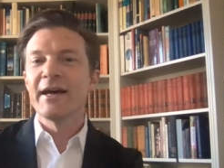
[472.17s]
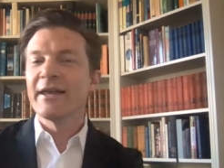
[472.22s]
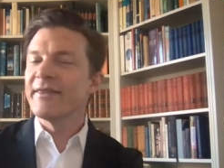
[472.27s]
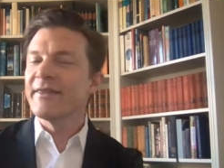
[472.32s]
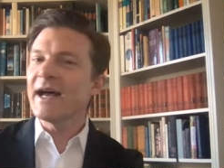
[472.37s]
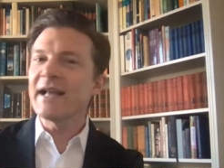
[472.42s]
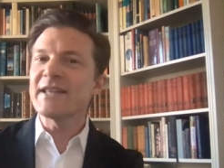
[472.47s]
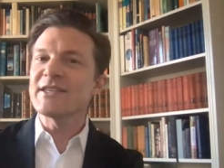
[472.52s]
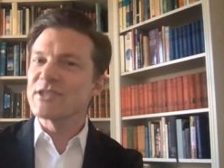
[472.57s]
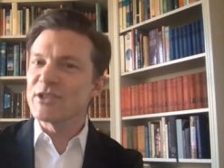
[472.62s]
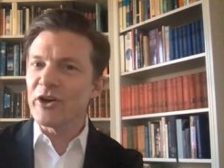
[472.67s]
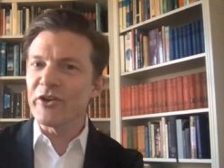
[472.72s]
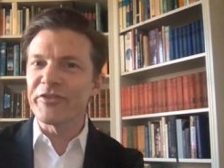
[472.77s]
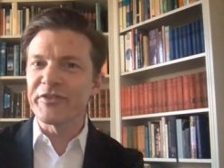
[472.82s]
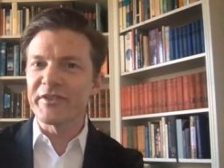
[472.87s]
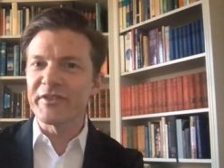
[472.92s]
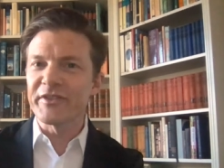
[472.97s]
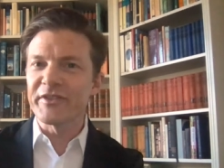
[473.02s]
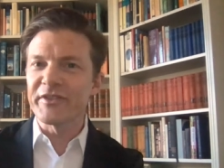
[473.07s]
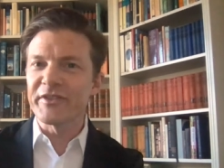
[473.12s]
That's
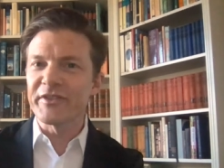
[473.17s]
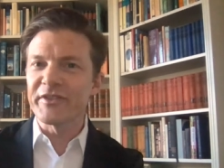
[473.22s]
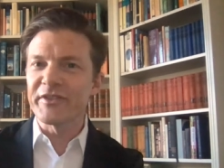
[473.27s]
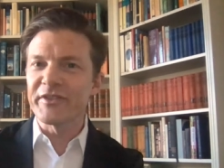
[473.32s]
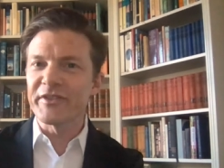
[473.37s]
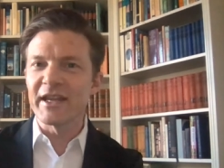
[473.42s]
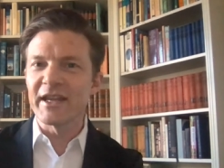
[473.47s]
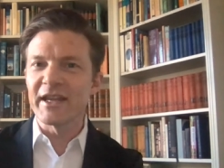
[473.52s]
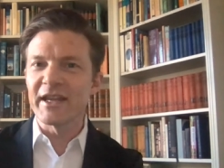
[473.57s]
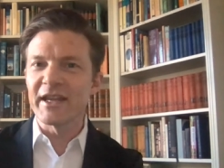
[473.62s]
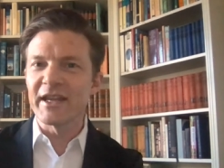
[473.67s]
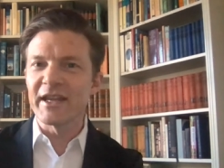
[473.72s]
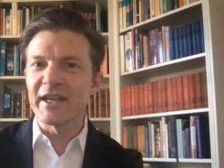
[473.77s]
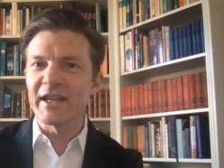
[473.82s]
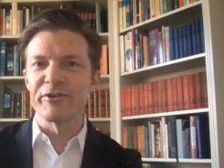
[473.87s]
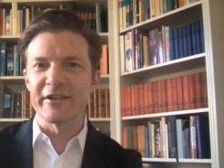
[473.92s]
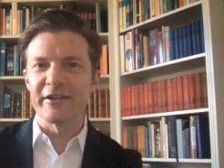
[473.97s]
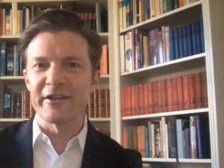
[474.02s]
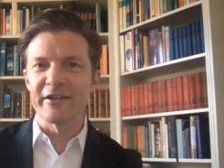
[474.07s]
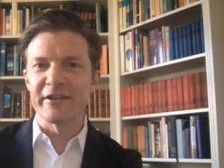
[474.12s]
not the
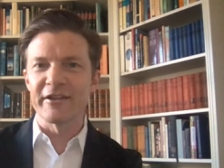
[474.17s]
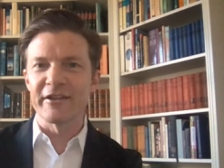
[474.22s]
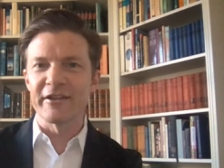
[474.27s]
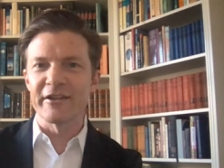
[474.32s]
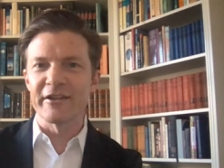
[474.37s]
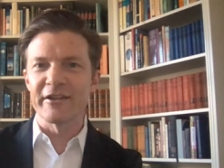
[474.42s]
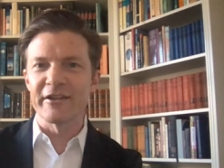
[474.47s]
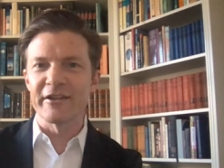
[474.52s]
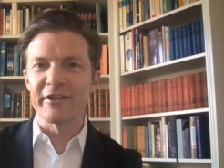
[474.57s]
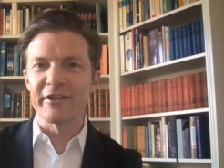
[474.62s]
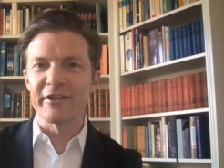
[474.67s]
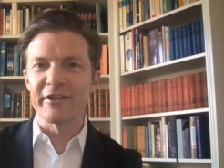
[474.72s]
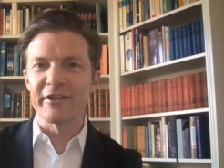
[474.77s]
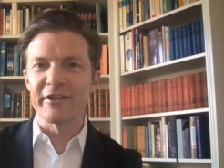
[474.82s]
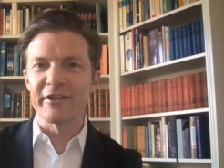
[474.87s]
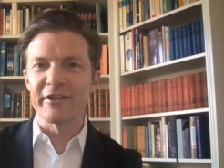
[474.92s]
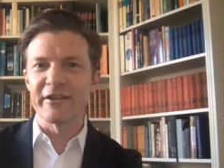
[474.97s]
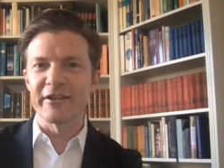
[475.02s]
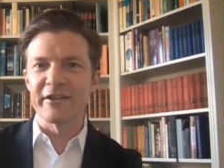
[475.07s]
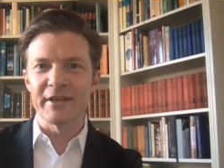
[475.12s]
experience in
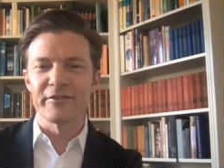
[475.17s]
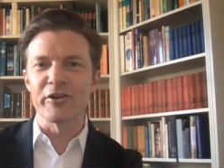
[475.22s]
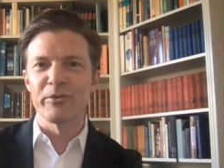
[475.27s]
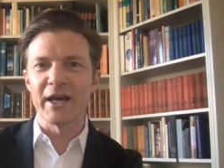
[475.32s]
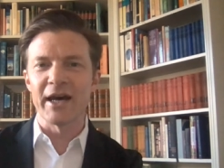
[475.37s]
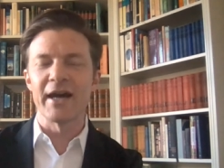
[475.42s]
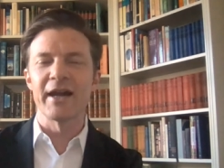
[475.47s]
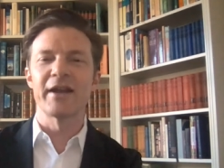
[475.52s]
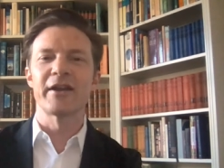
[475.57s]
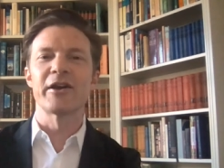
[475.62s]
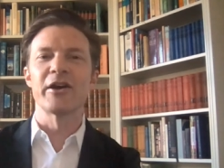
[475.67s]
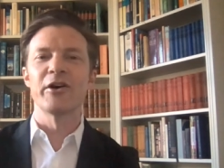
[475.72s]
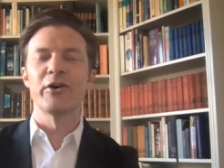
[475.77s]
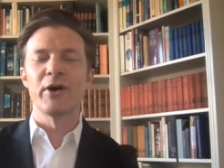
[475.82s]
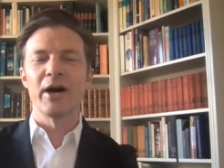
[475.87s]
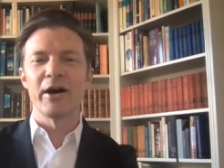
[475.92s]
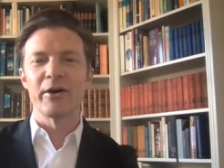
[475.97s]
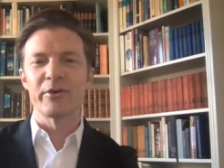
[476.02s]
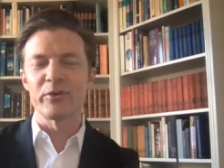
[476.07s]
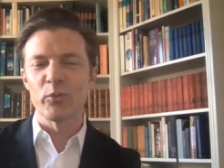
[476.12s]
Stockholm when I
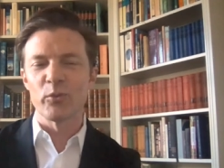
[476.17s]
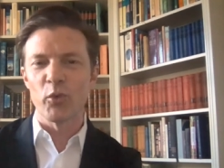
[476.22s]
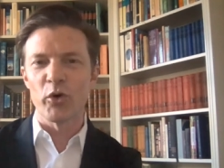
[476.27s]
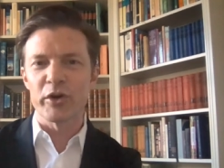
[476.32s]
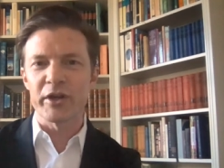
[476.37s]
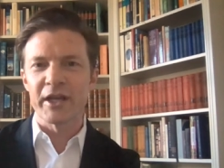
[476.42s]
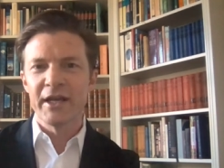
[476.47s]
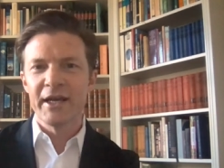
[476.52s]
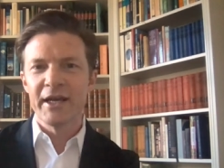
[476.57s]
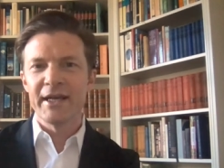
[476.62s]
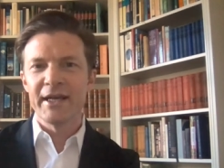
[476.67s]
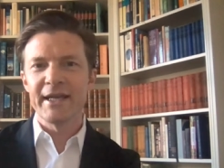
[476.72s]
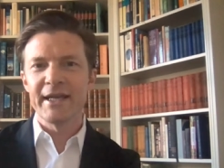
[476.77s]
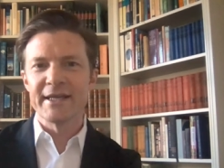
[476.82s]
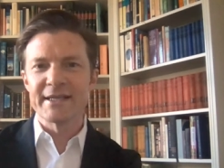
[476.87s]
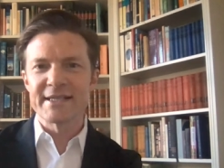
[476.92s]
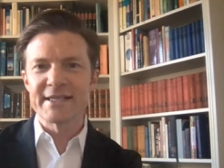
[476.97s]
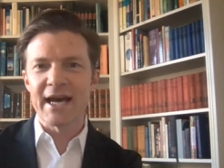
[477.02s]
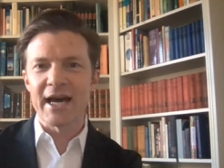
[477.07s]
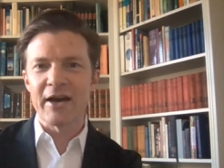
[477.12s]
go out and walk
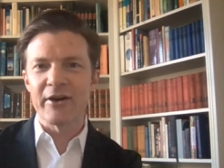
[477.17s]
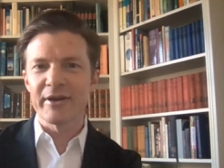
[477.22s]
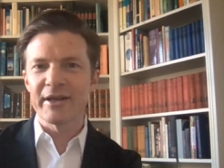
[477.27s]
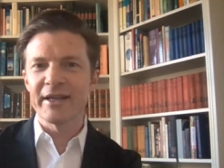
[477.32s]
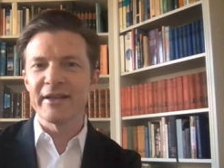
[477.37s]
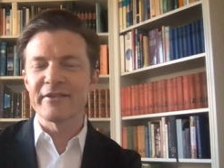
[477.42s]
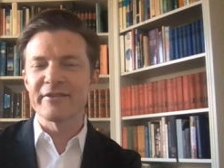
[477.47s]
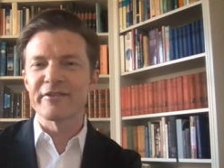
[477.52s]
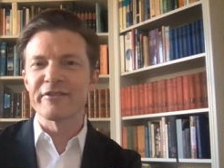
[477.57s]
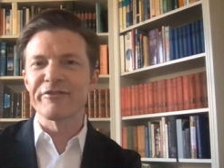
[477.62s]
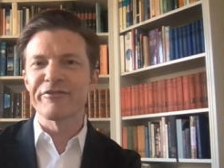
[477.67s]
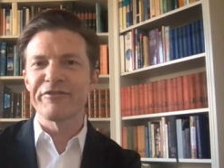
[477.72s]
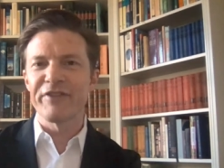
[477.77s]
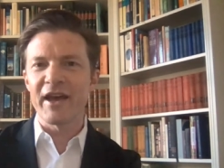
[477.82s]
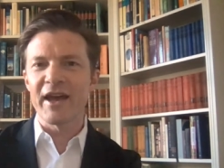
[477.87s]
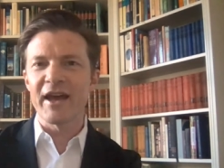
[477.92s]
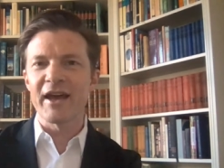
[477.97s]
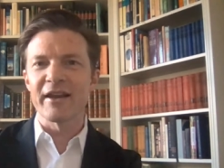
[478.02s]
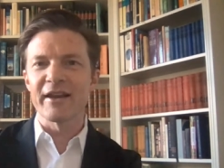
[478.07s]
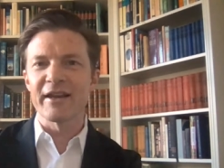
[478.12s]
in town. It's
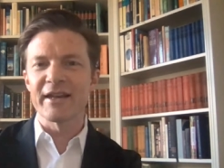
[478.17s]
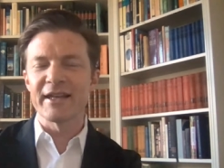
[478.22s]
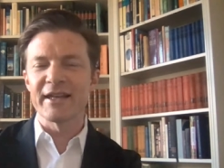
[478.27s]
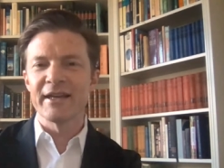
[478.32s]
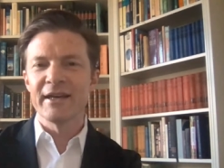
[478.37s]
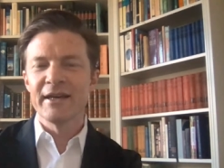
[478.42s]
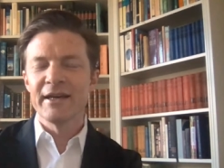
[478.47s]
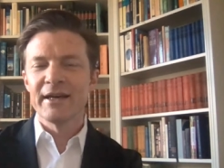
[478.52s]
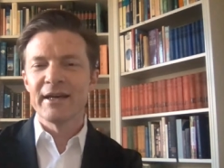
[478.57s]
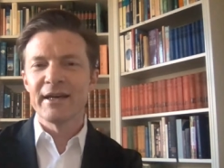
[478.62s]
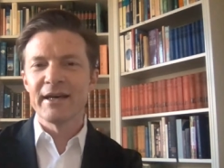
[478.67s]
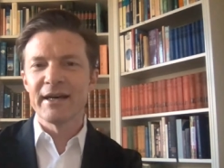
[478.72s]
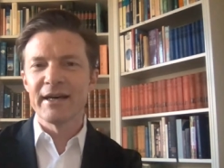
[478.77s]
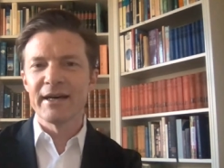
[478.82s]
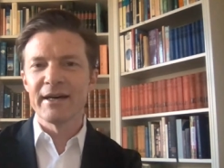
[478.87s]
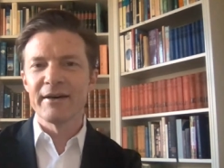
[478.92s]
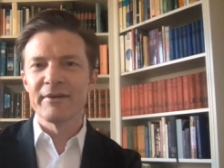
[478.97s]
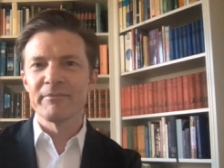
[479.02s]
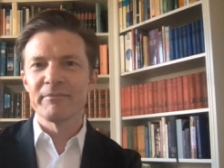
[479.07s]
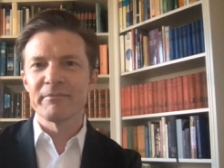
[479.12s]
fairly
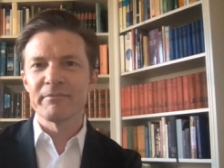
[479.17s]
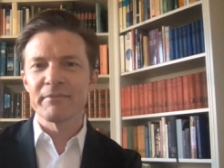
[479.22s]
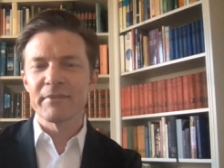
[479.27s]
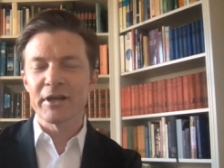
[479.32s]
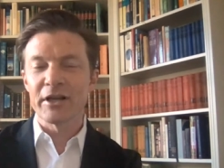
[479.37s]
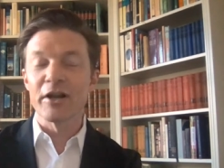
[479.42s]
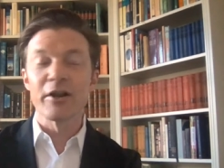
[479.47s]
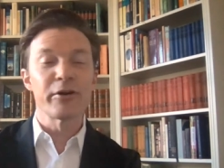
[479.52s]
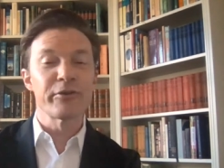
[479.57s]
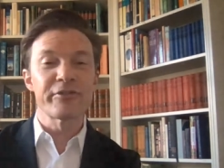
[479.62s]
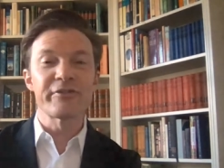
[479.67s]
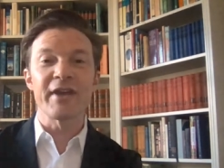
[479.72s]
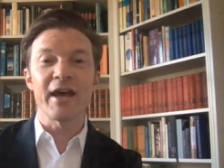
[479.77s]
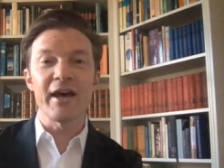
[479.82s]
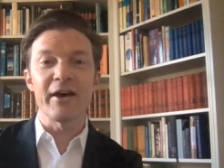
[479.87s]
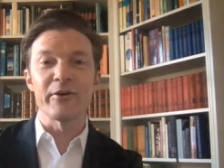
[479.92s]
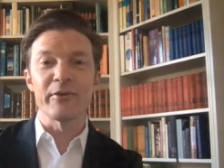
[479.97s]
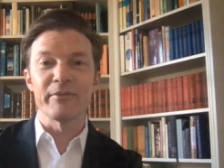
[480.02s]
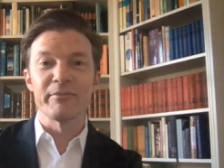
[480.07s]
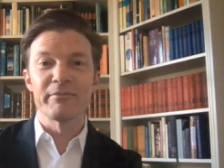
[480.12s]
um, closed
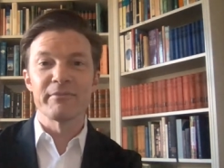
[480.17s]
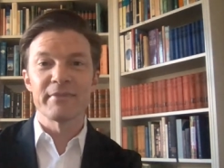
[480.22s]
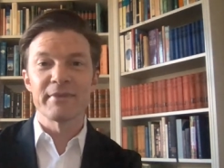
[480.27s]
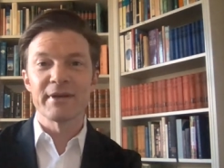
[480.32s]
down.